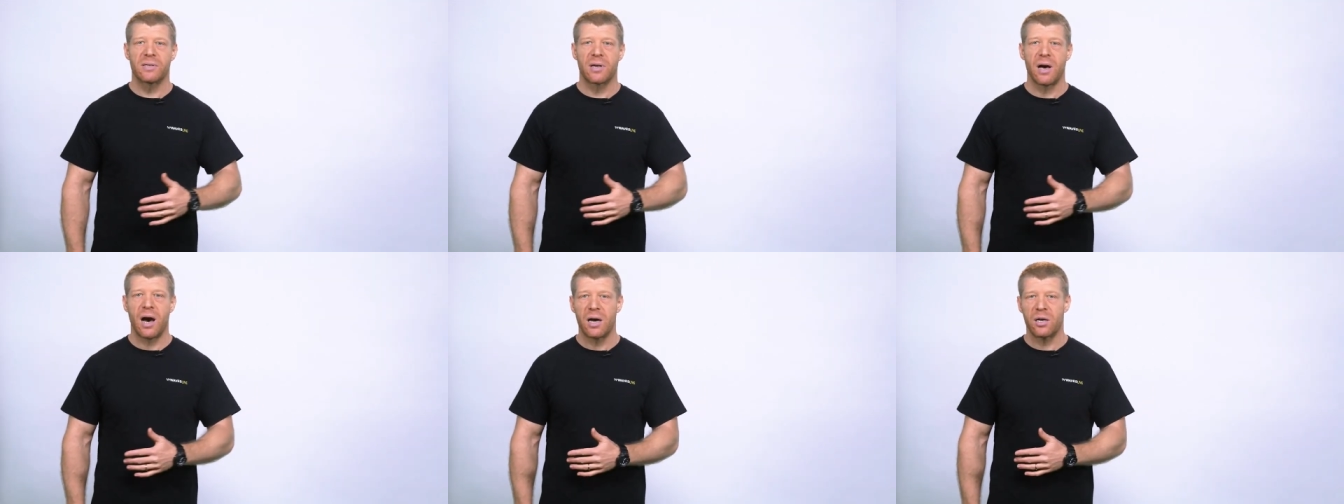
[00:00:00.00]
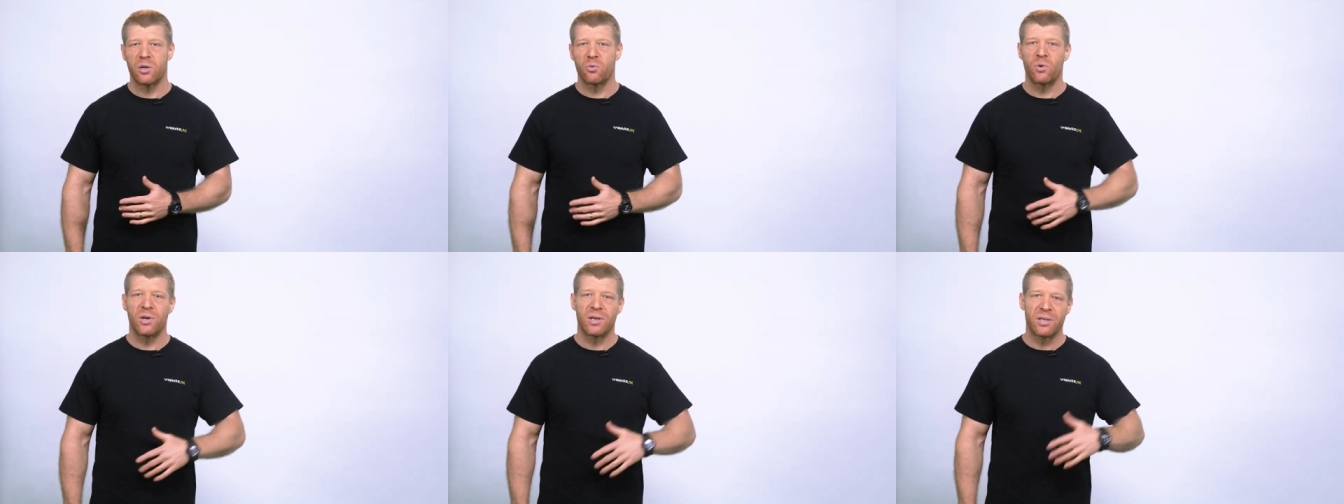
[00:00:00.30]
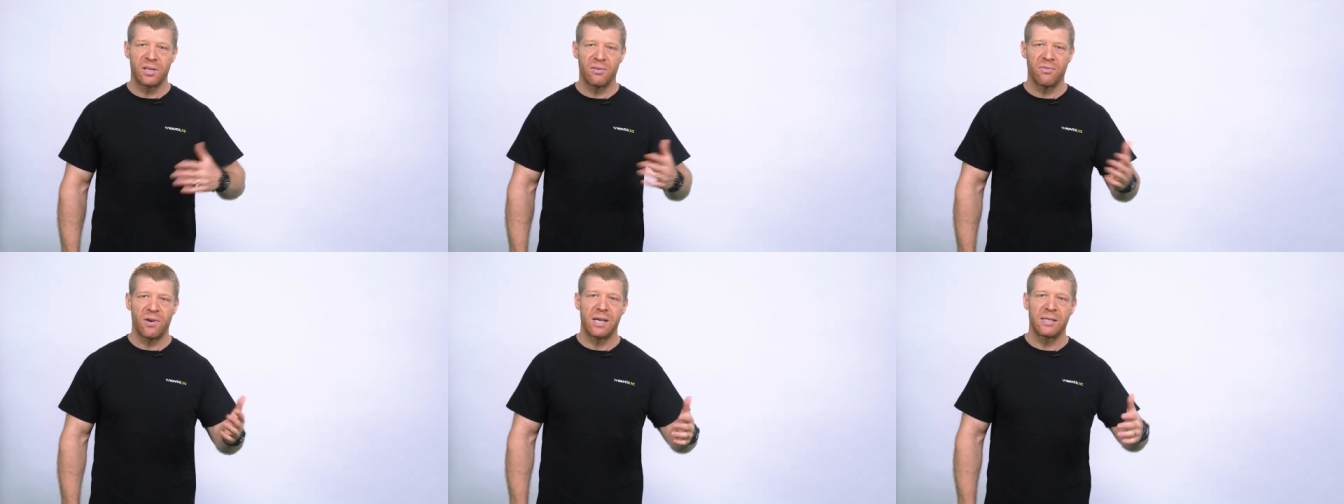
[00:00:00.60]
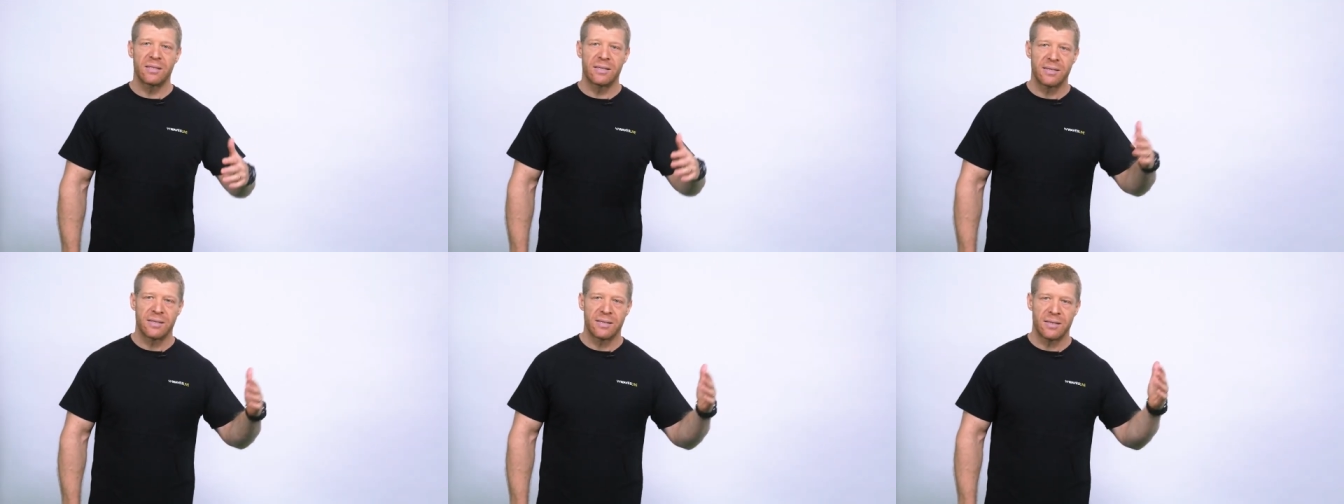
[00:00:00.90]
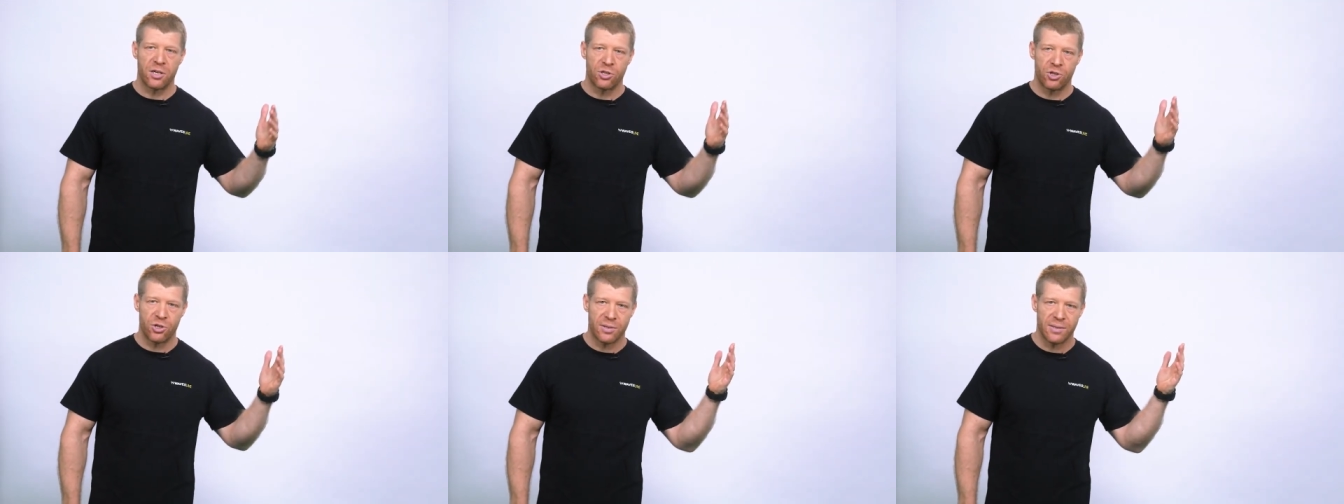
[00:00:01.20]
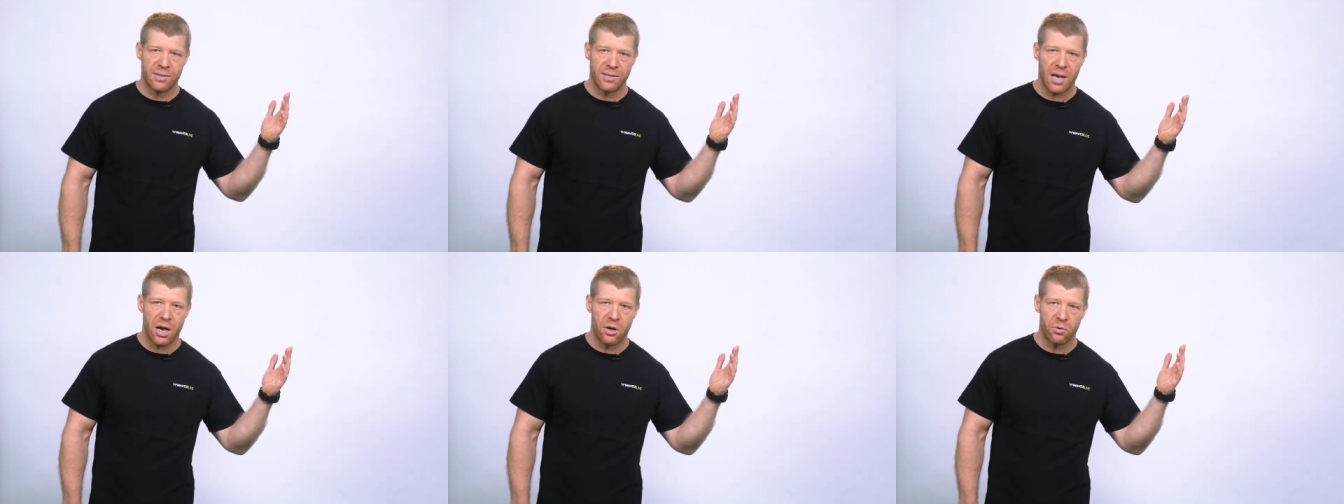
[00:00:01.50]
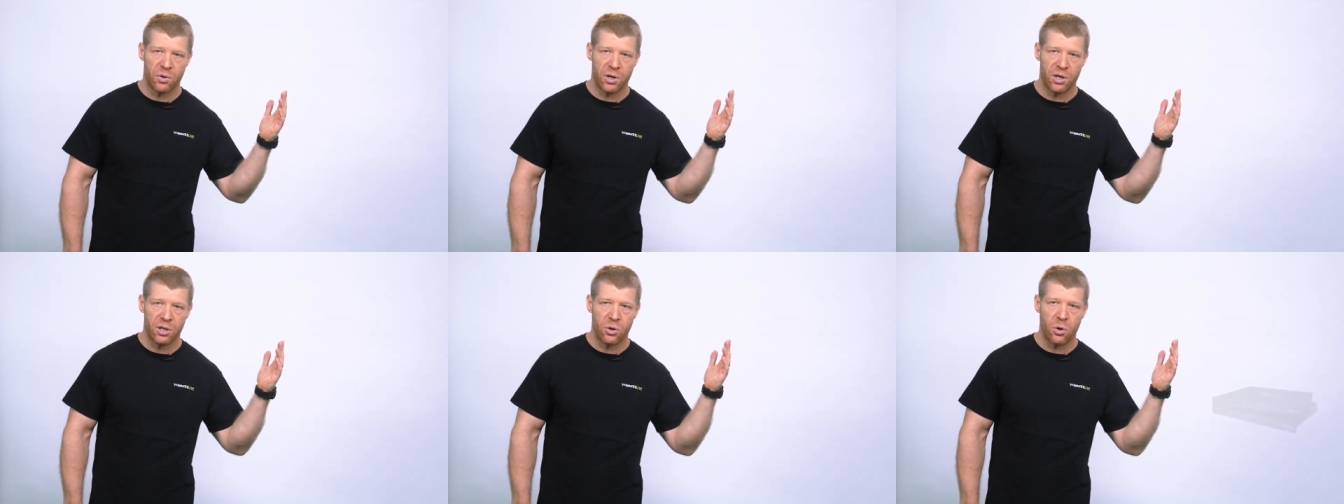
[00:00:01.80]
hardware devices such as
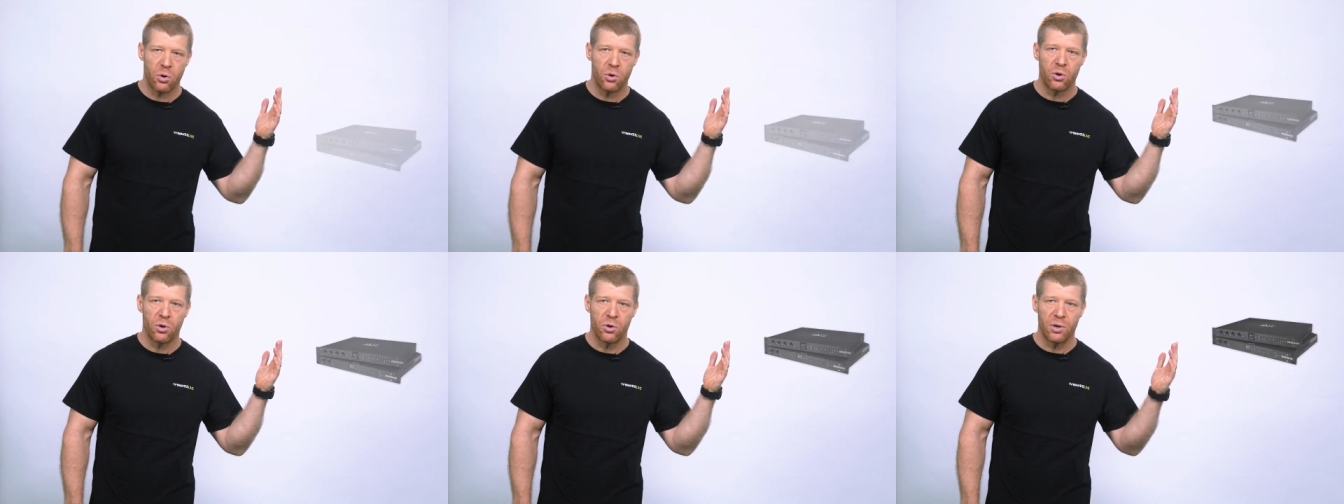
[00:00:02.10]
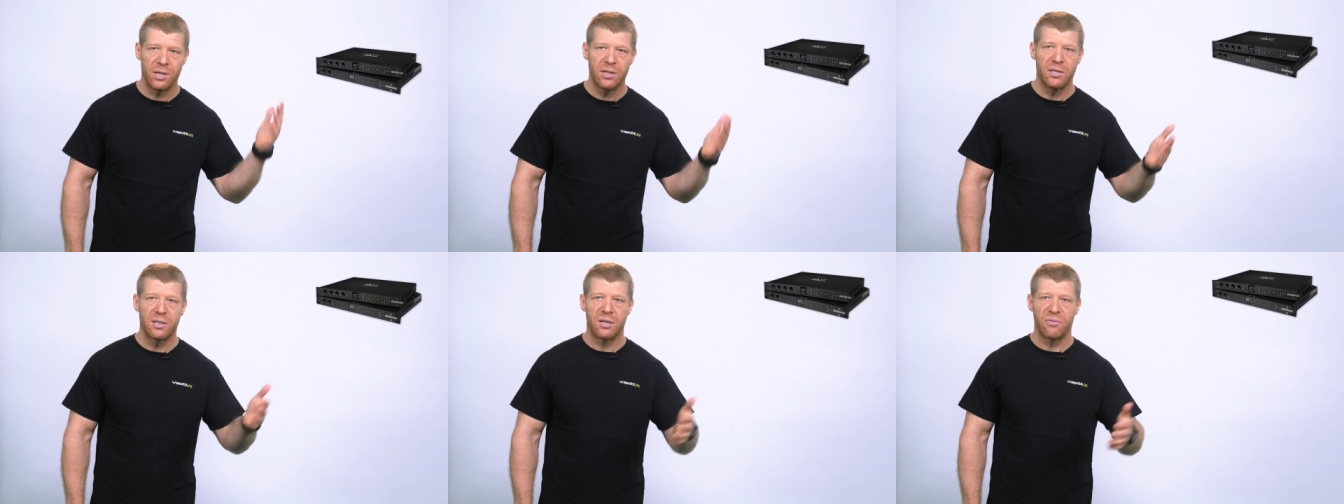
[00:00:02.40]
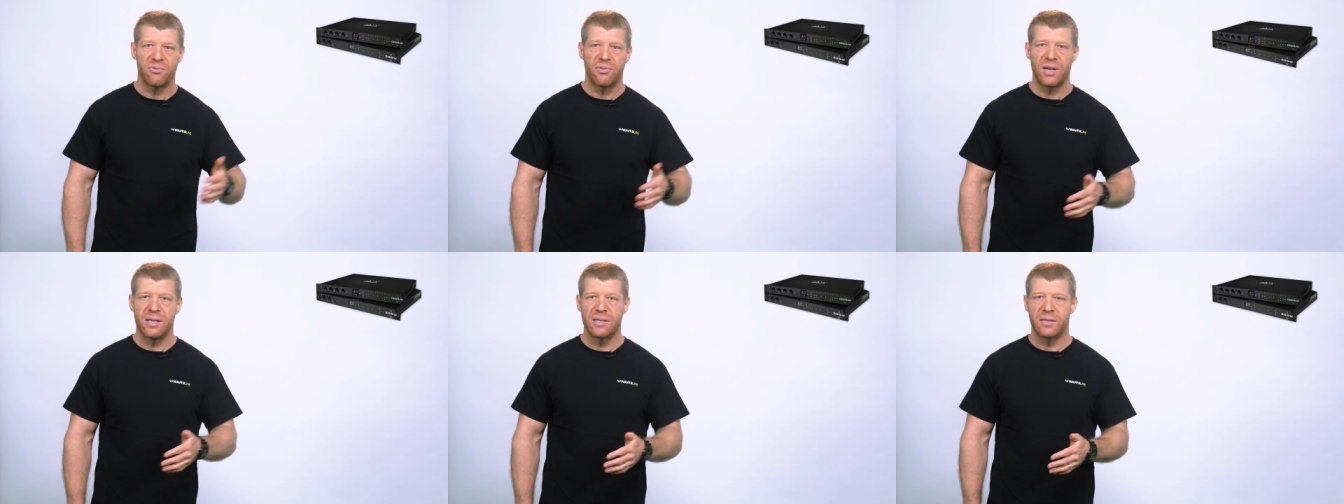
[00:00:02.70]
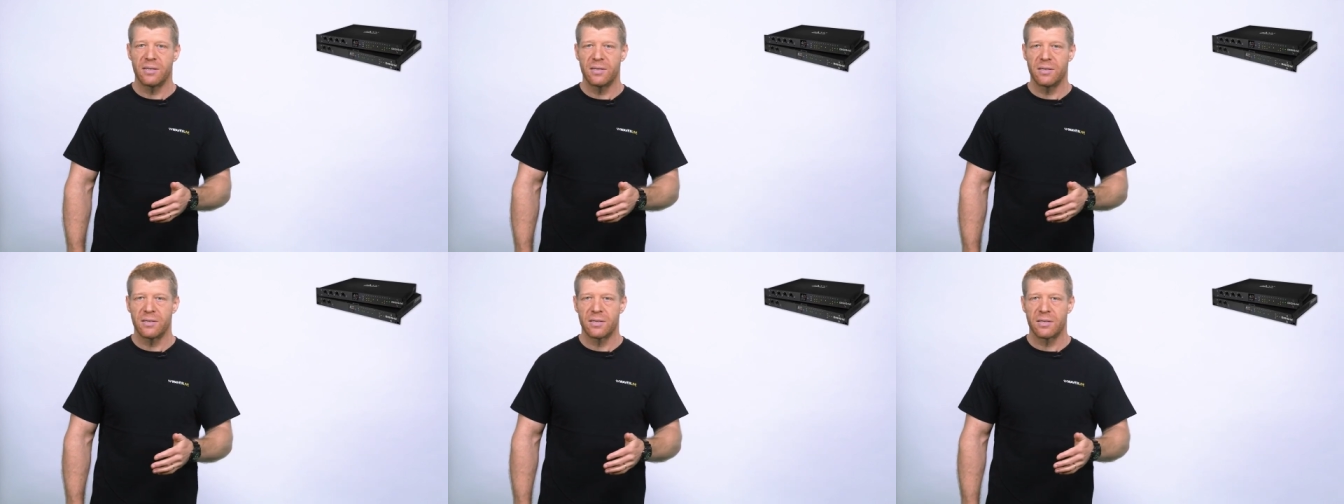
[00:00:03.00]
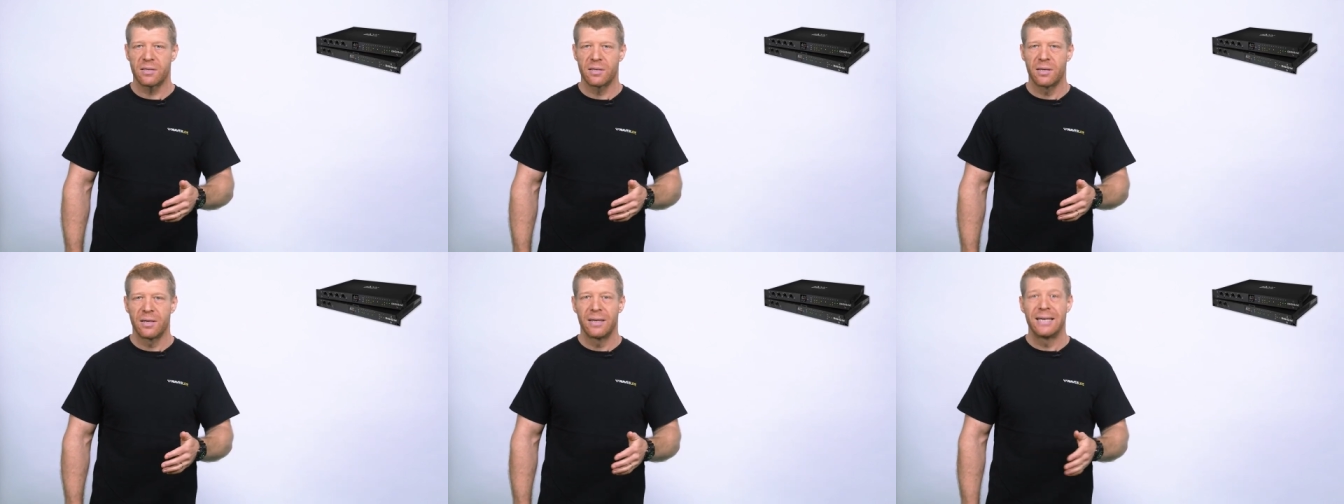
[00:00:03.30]
SoundGrid audio interfaces,